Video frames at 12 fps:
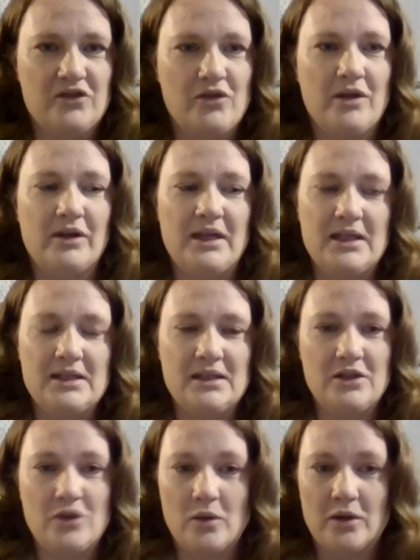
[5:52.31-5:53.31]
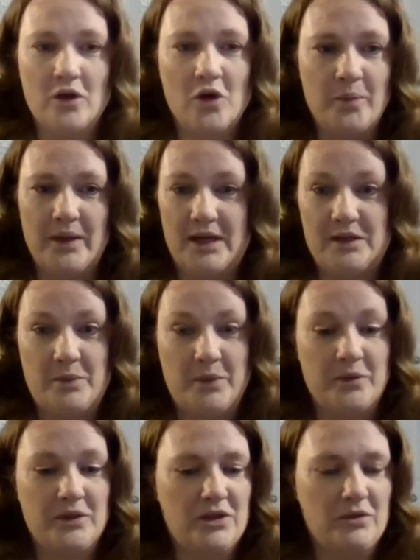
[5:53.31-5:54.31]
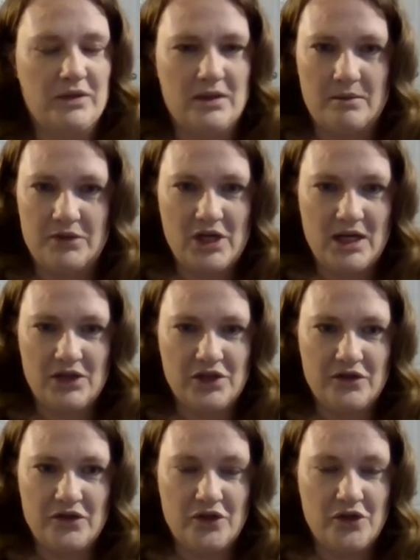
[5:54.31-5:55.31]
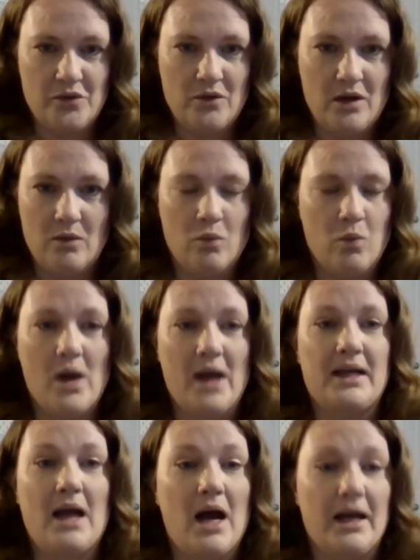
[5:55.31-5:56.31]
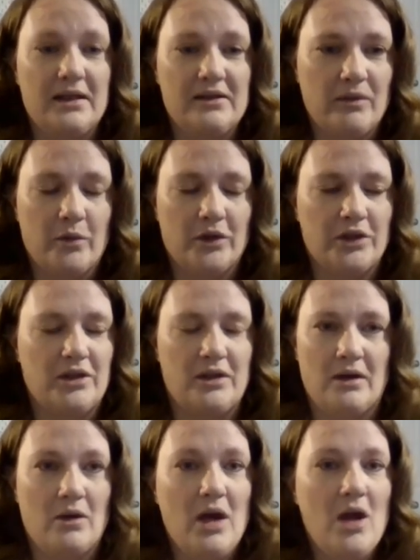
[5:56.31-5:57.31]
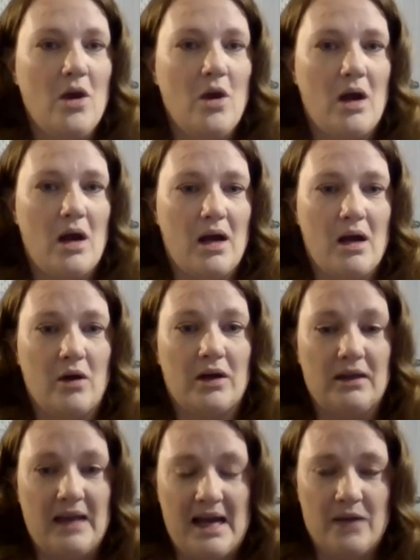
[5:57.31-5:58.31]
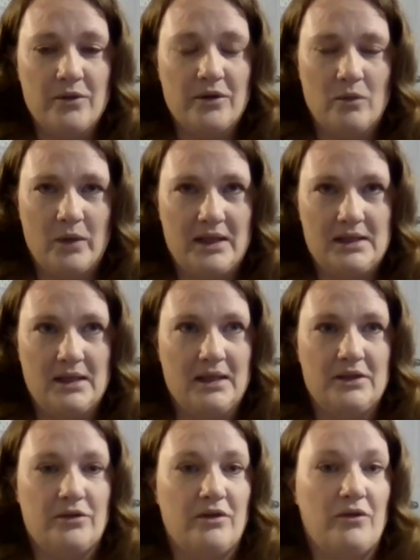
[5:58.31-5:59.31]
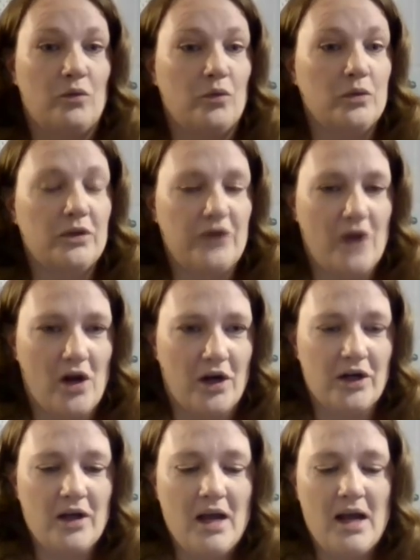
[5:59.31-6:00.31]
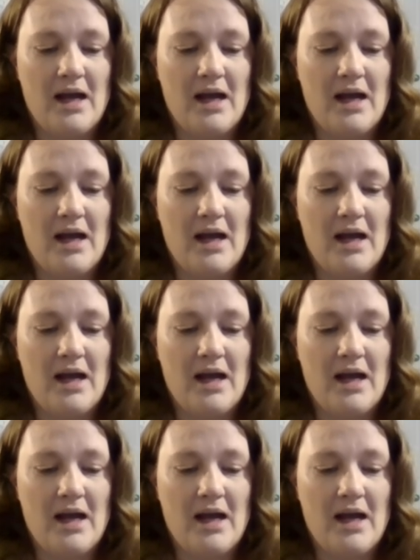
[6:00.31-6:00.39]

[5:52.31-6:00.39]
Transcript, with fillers: So there is a door open, I suppose, to some changes to what kinds of abortion and uh, are allowed or what uh, sort of the rules are.